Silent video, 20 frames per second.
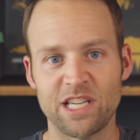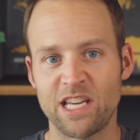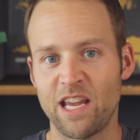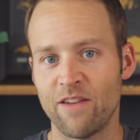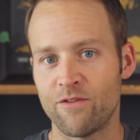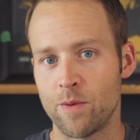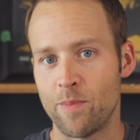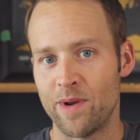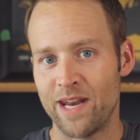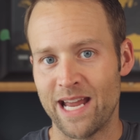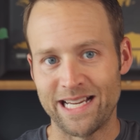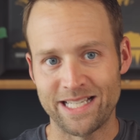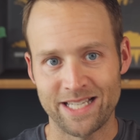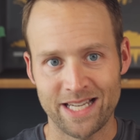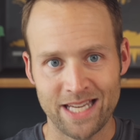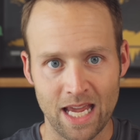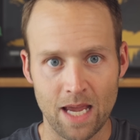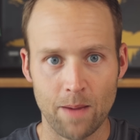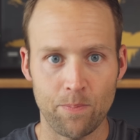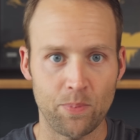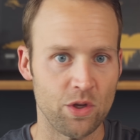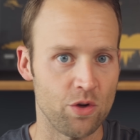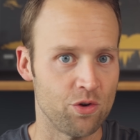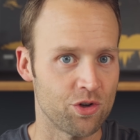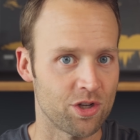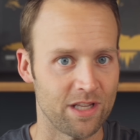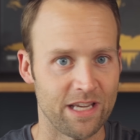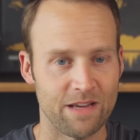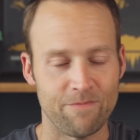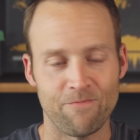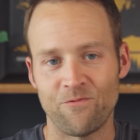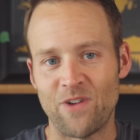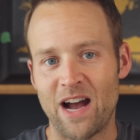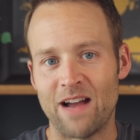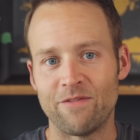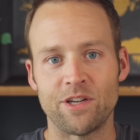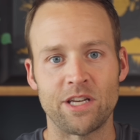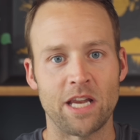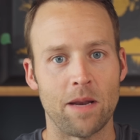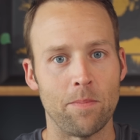give them a nice tip, usually
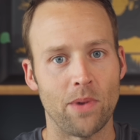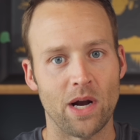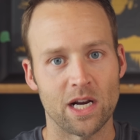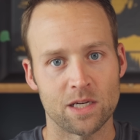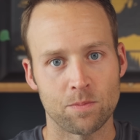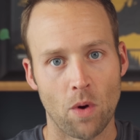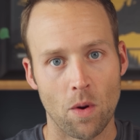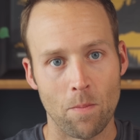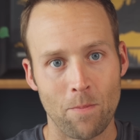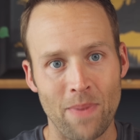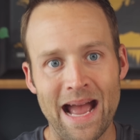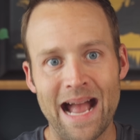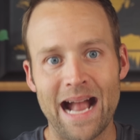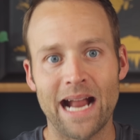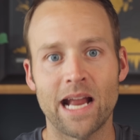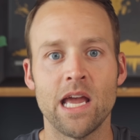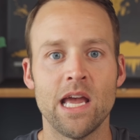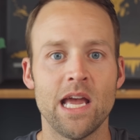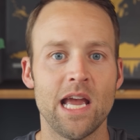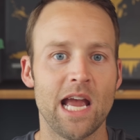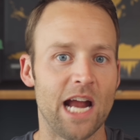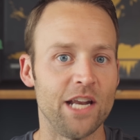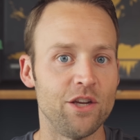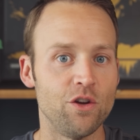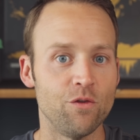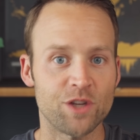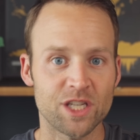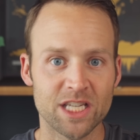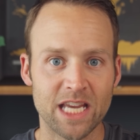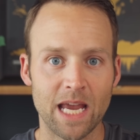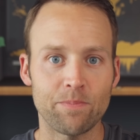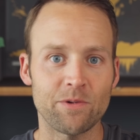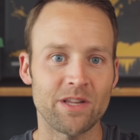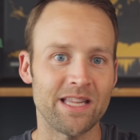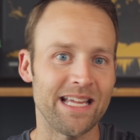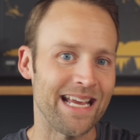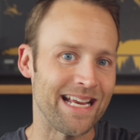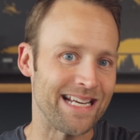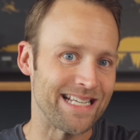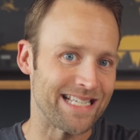$5 to $10 per bag, and you've skipped
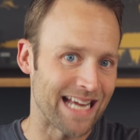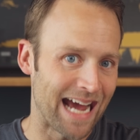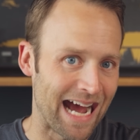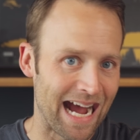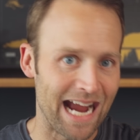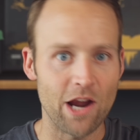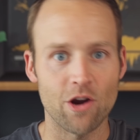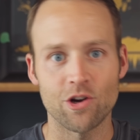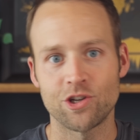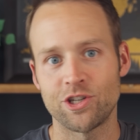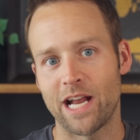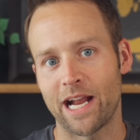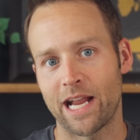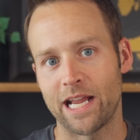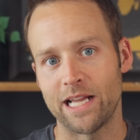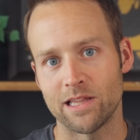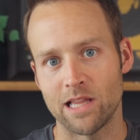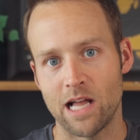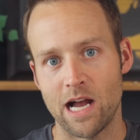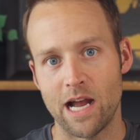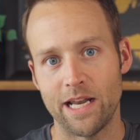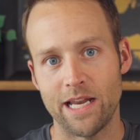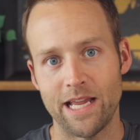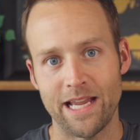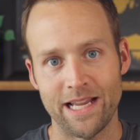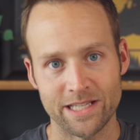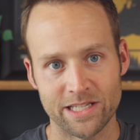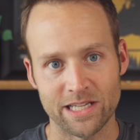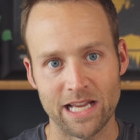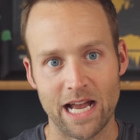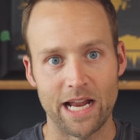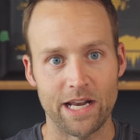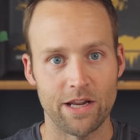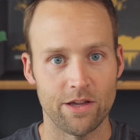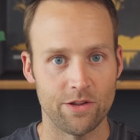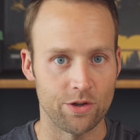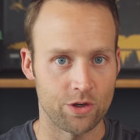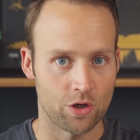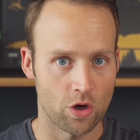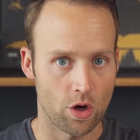the entire check-in line
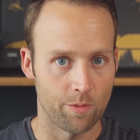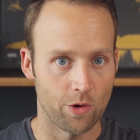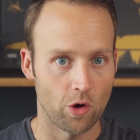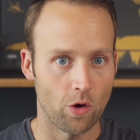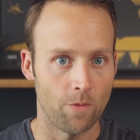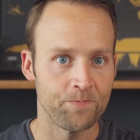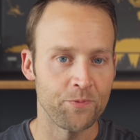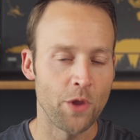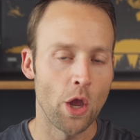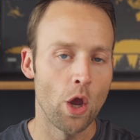inside the terminal.